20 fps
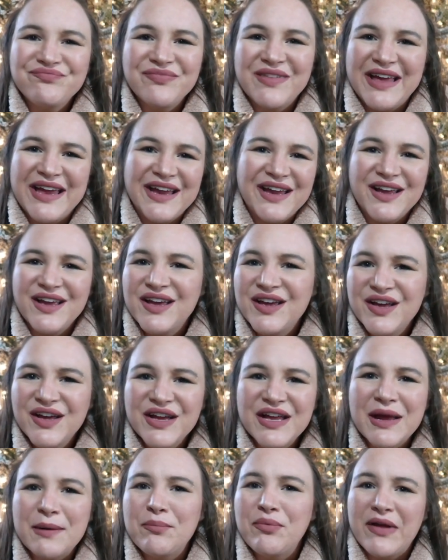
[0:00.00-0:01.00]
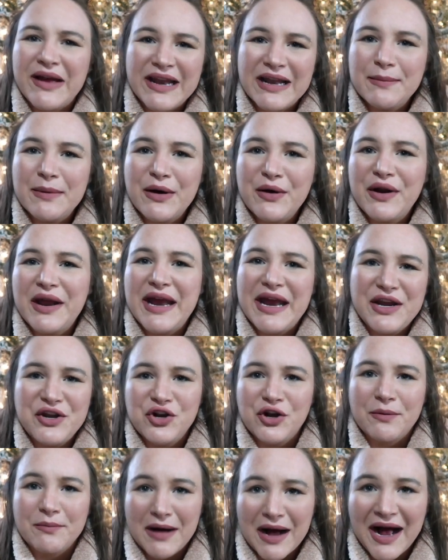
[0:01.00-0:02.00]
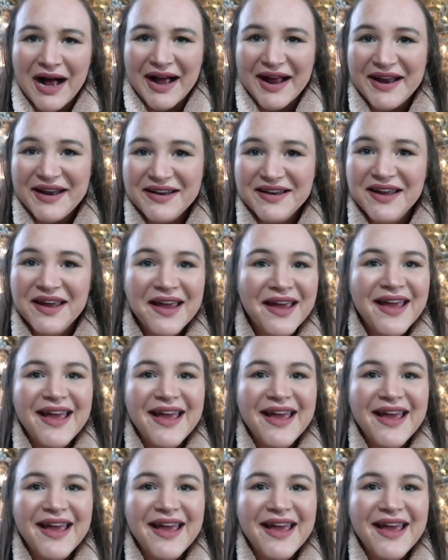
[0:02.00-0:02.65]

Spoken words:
like complain about it in your mind